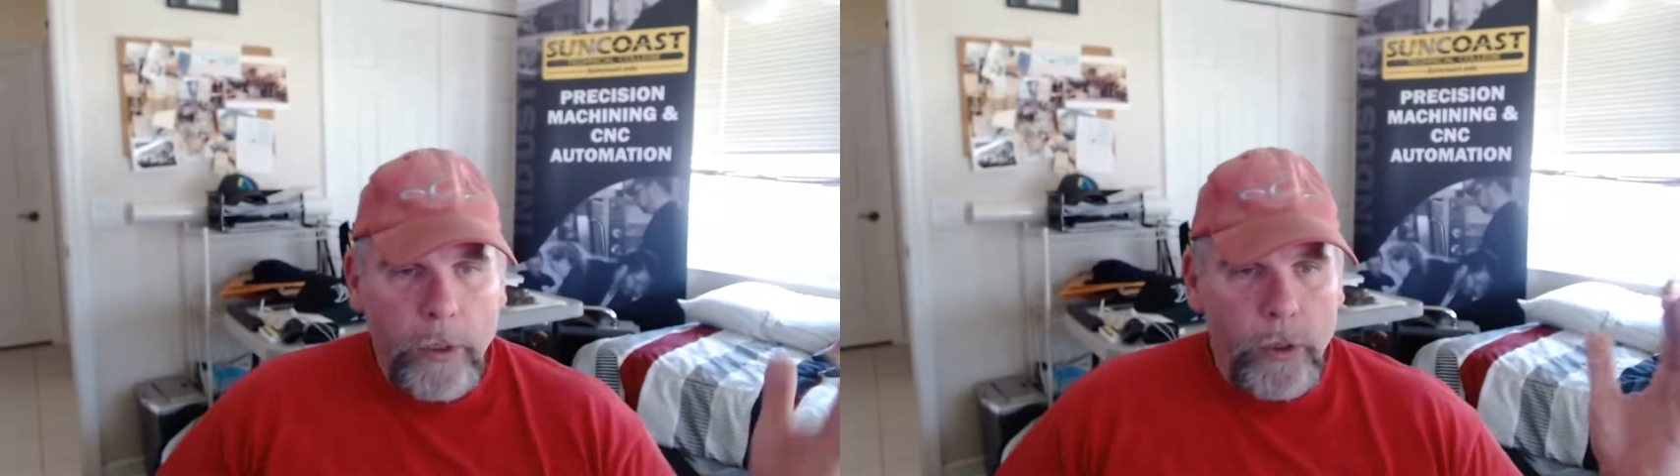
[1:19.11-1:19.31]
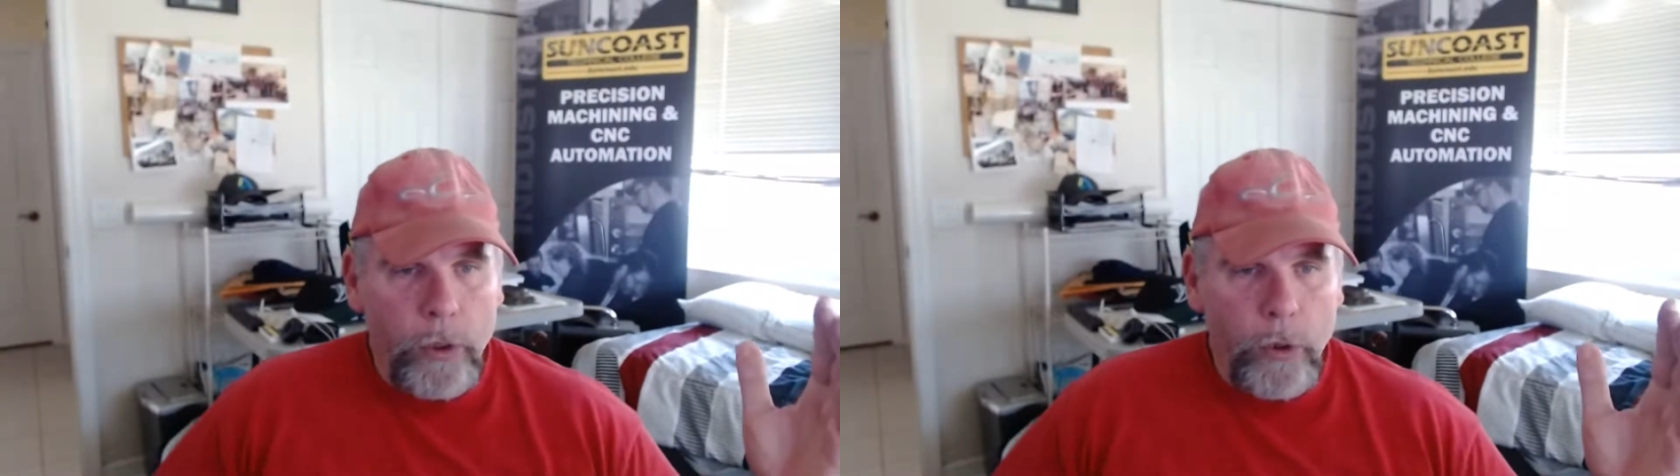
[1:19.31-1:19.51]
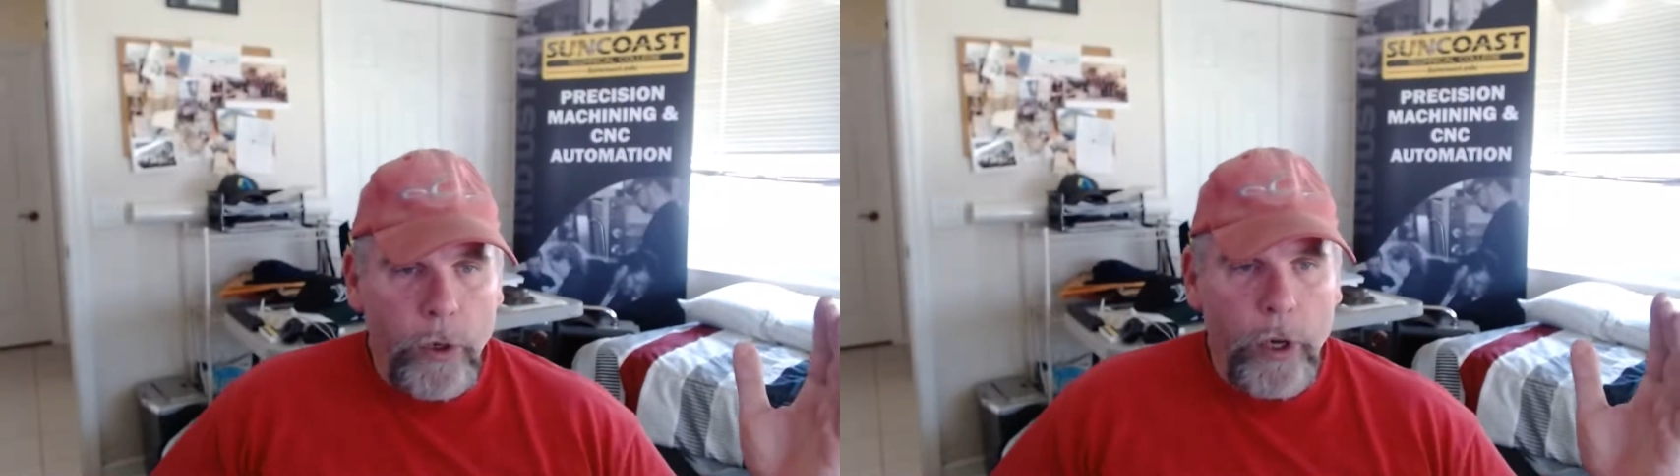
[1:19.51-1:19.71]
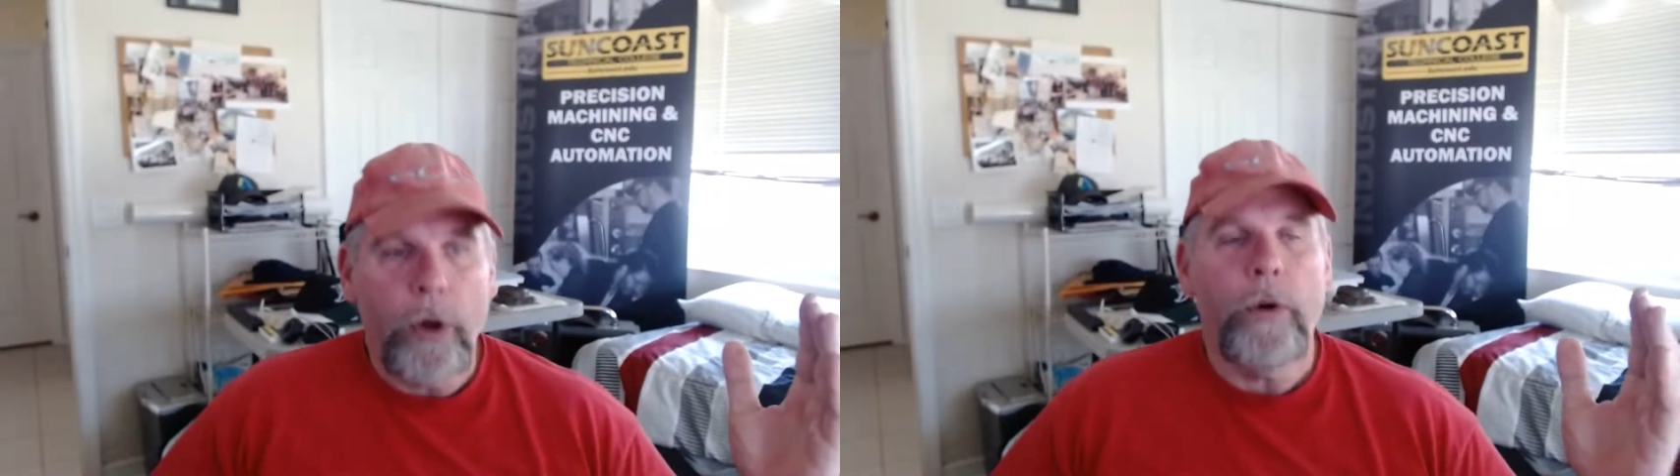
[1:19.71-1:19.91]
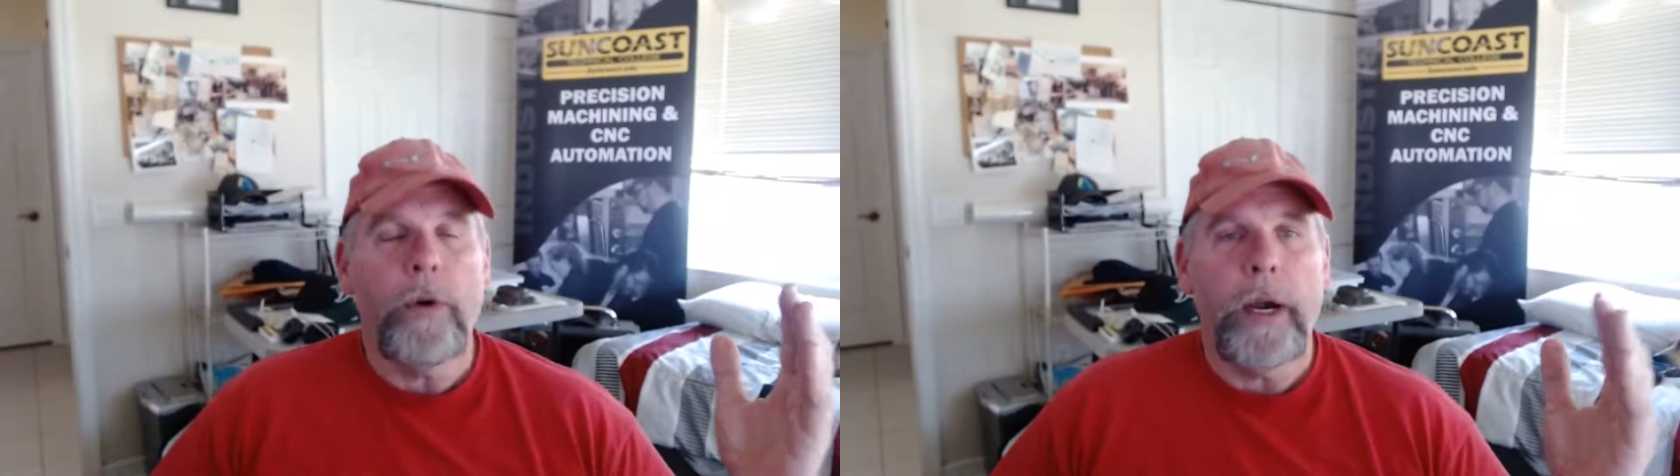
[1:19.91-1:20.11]

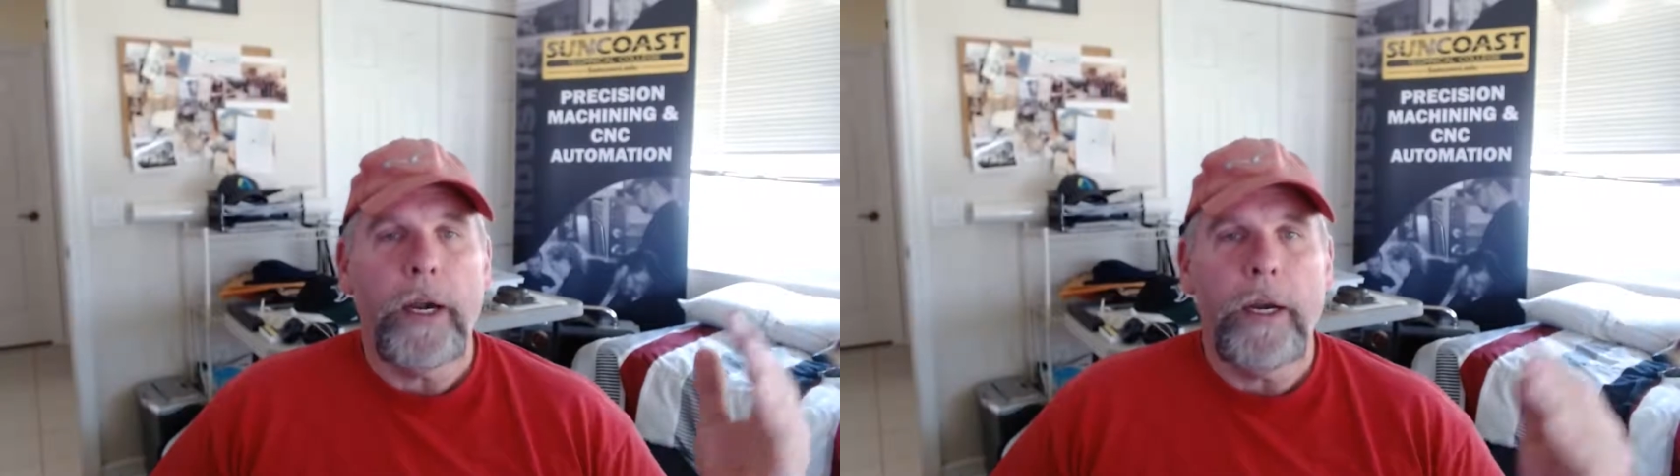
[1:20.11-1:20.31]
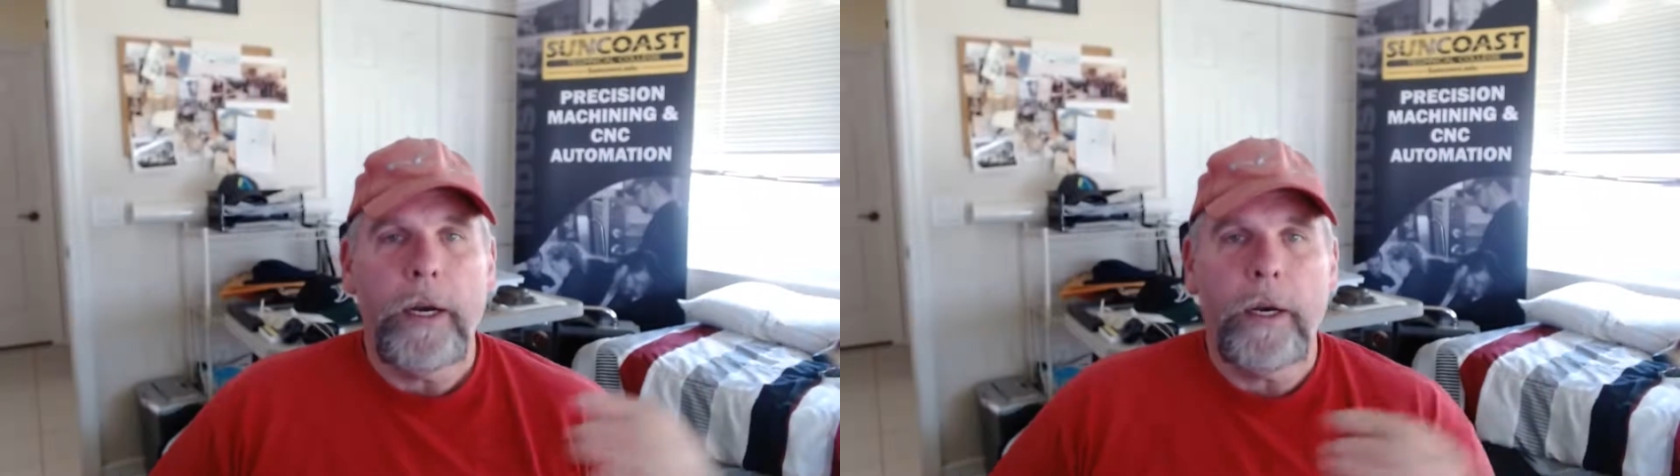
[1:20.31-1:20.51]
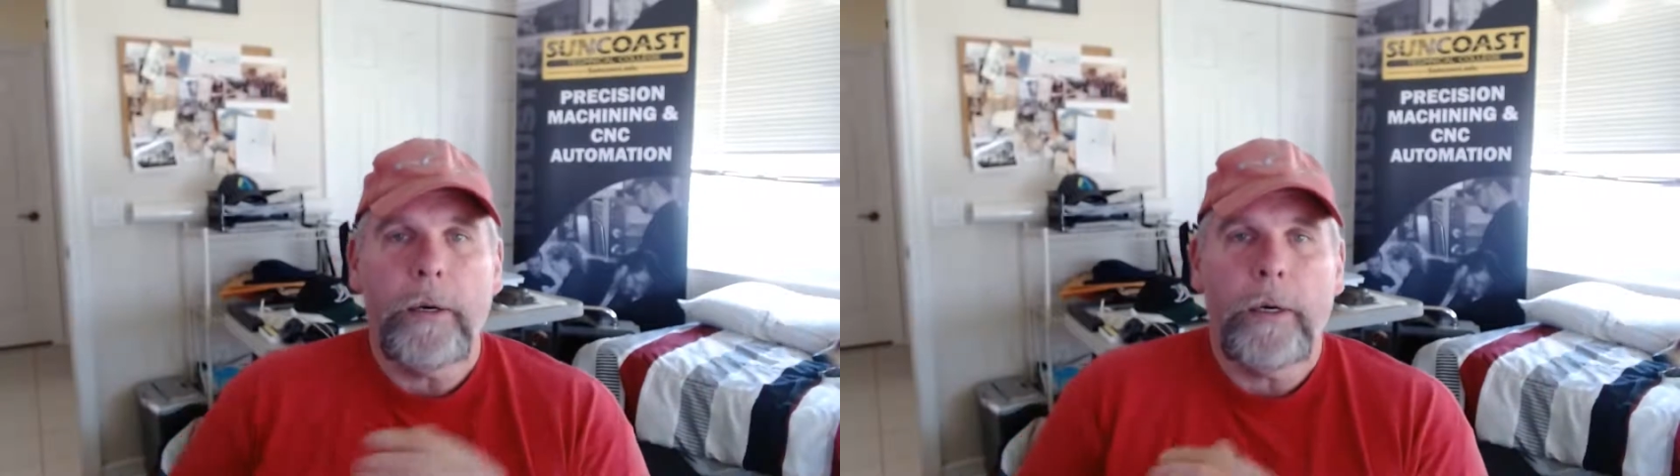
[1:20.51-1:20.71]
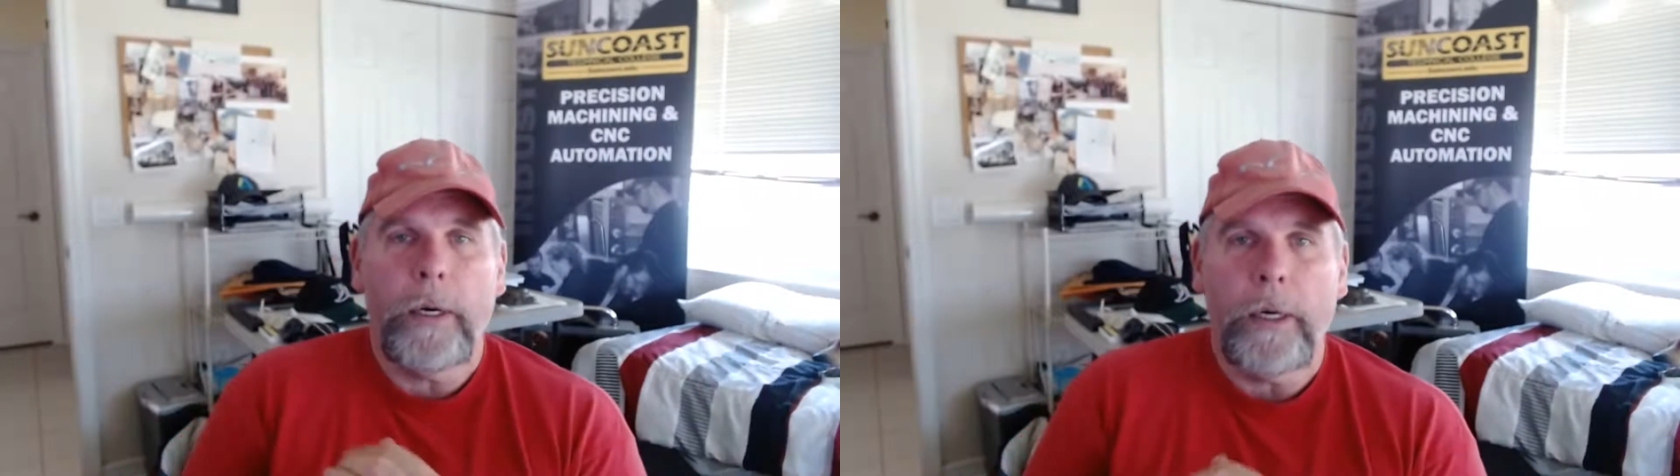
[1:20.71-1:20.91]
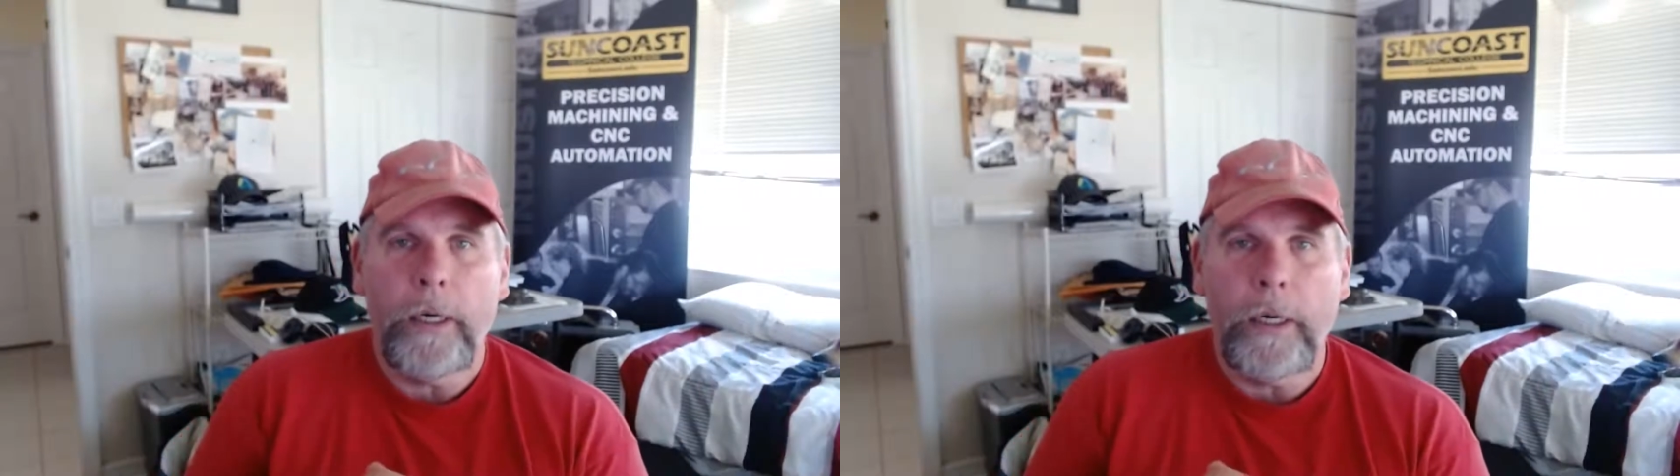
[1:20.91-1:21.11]
studio right here.
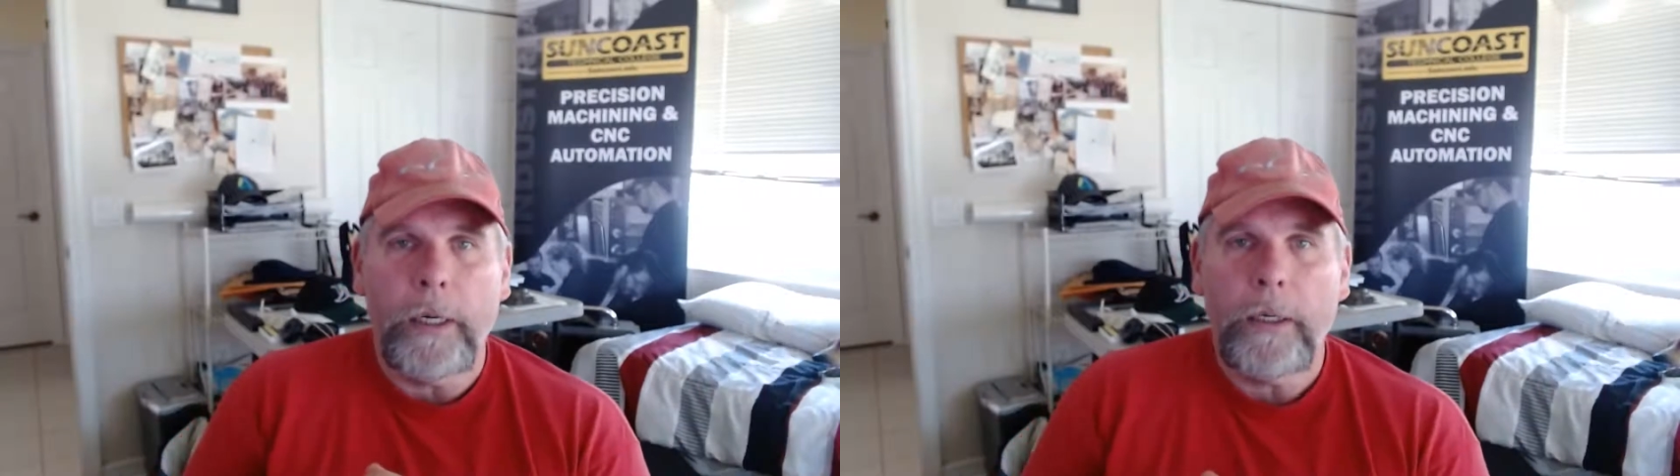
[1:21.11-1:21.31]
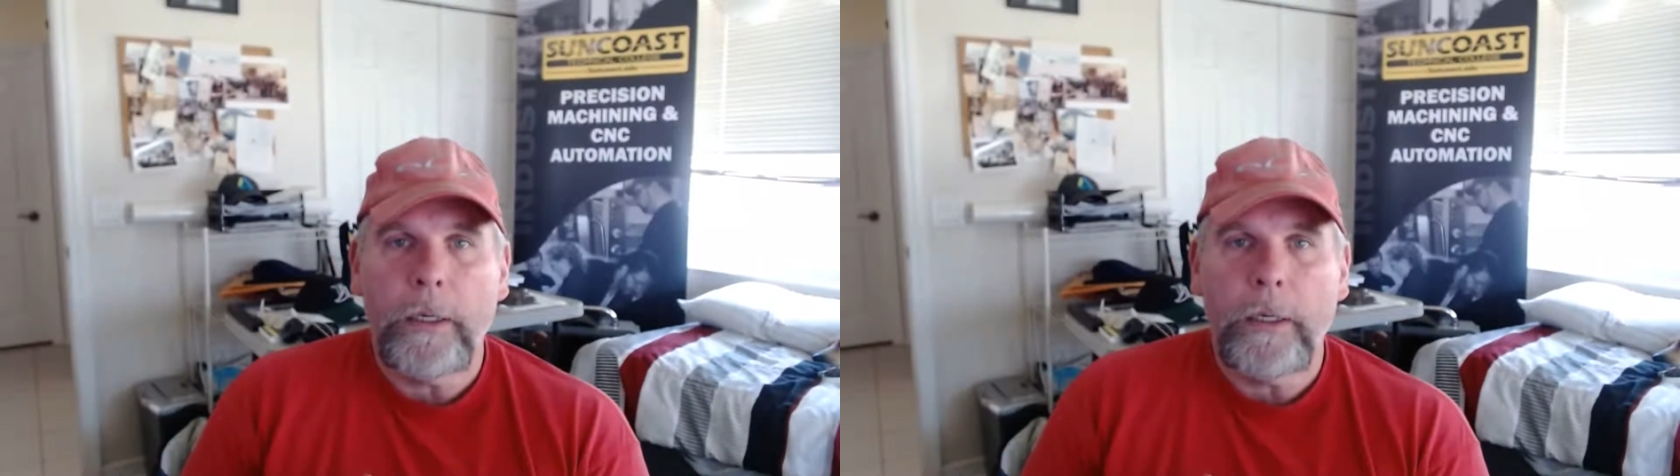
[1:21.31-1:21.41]
I